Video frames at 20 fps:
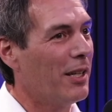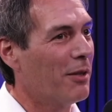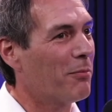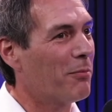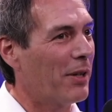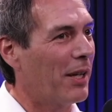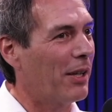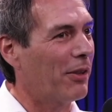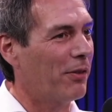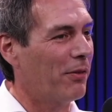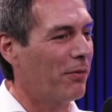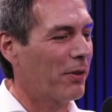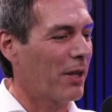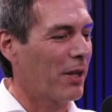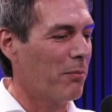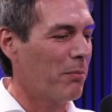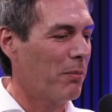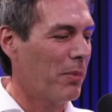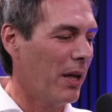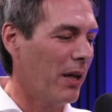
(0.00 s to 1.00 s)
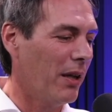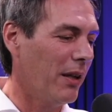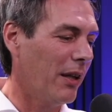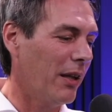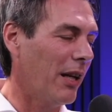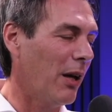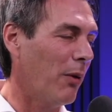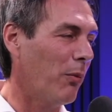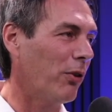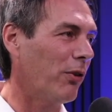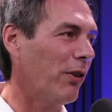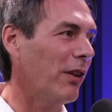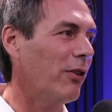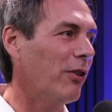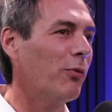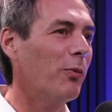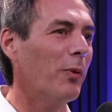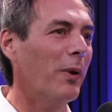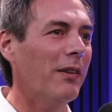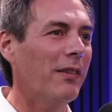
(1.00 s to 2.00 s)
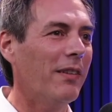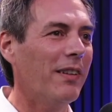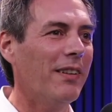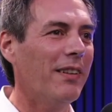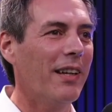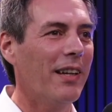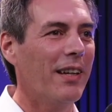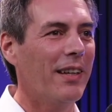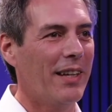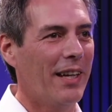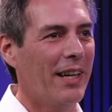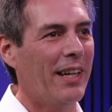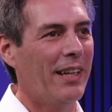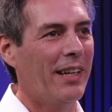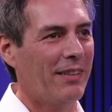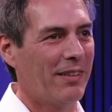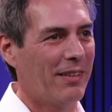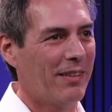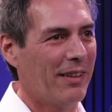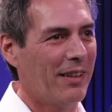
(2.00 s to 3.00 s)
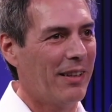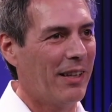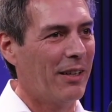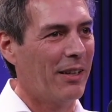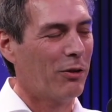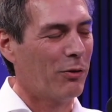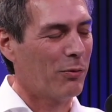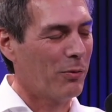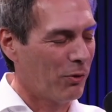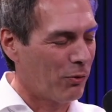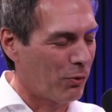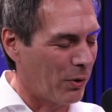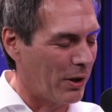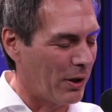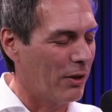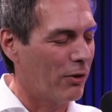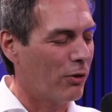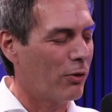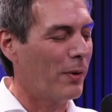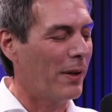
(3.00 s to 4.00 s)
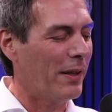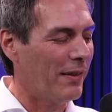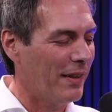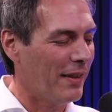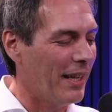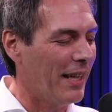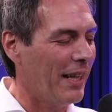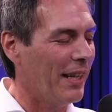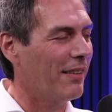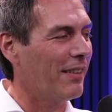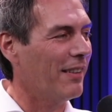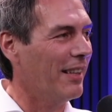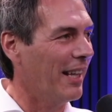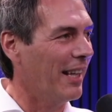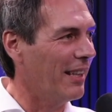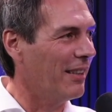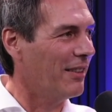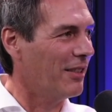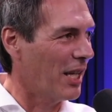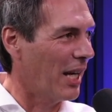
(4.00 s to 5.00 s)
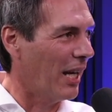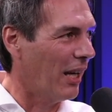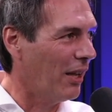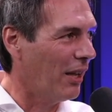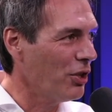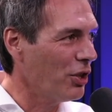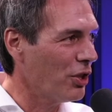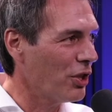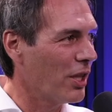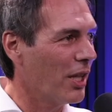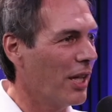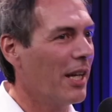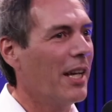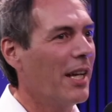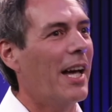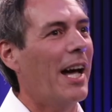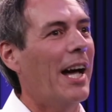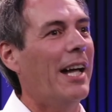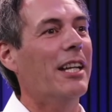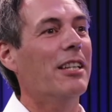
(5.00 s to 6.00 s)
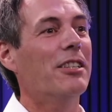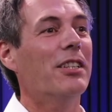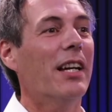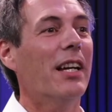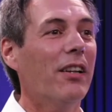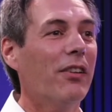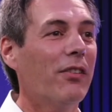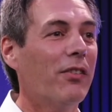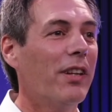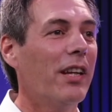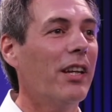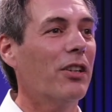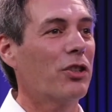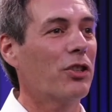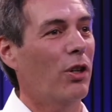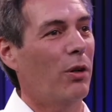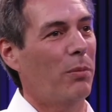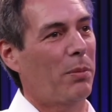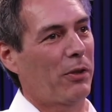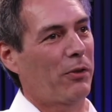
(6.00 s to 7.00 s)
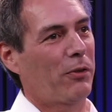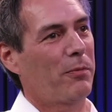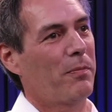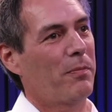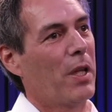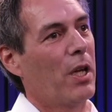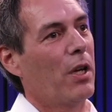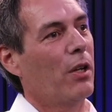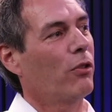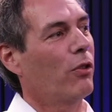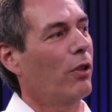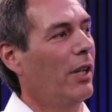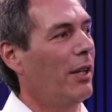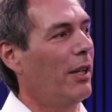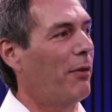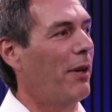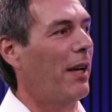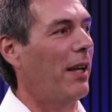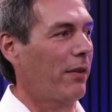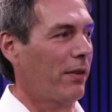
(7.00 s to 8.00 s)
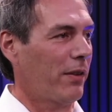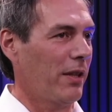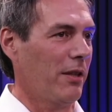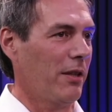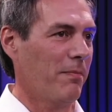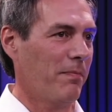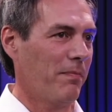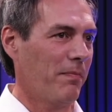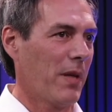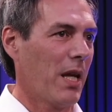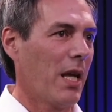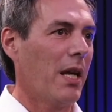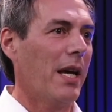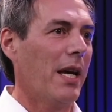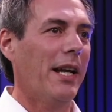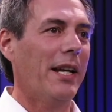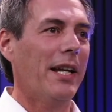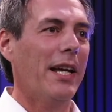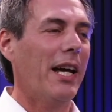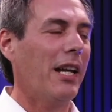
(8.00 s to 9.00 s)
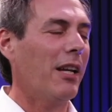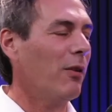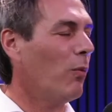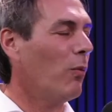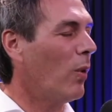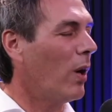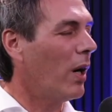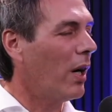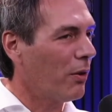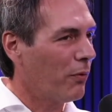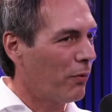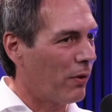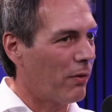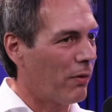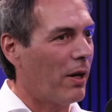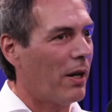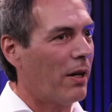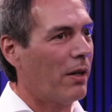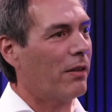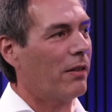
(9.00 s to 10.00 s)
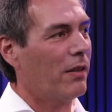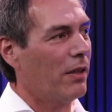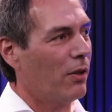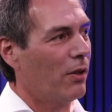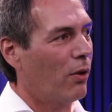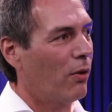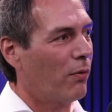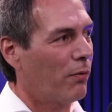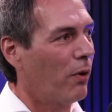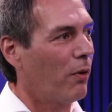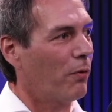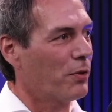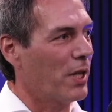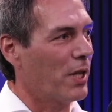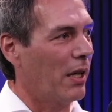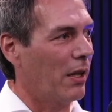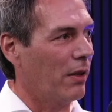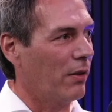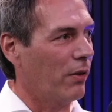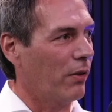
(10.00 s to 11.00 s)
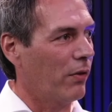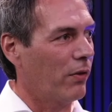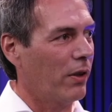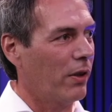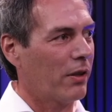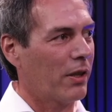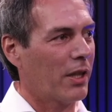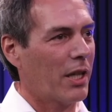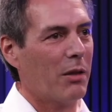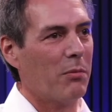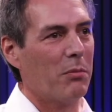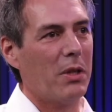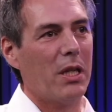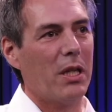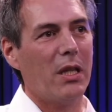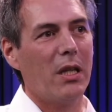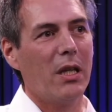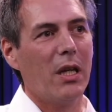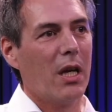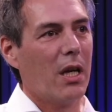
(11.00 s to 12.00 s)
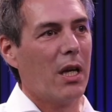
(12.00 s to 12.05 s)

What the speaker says: impressive campaign, and that was a 28-day challenge. And they challenged their shoppers to live healthy. And they had a wide variety of challenges. It can be